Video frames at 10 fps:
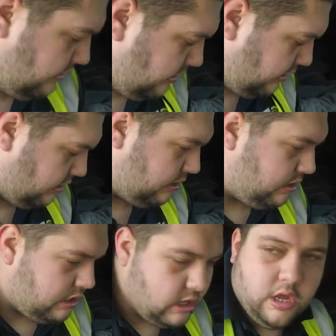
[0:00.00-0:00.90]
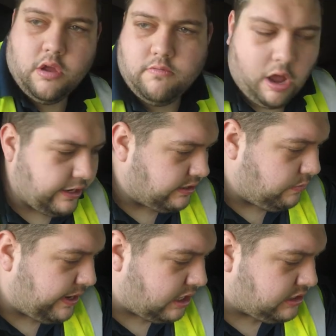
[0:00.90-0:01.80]
this, but I think. Right,
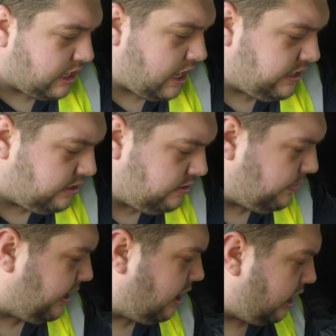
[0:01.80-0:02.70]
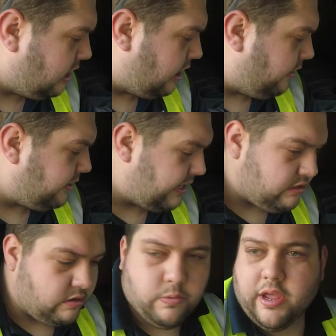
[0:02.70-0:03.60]
we are done, we are unloaded,
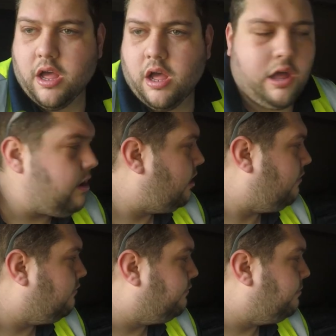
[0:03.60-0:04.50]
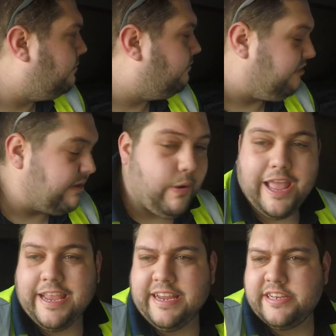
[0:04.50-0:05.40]
we are
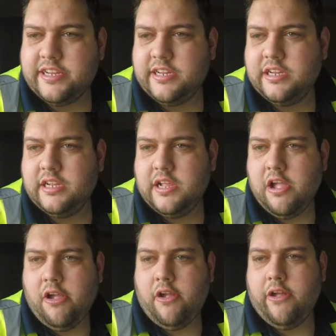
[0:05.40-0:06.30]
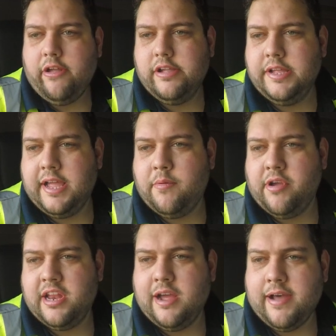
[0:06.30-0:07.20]
re-weighed, and we
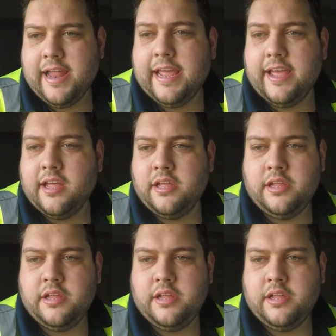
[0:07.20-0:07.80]
are now out of here.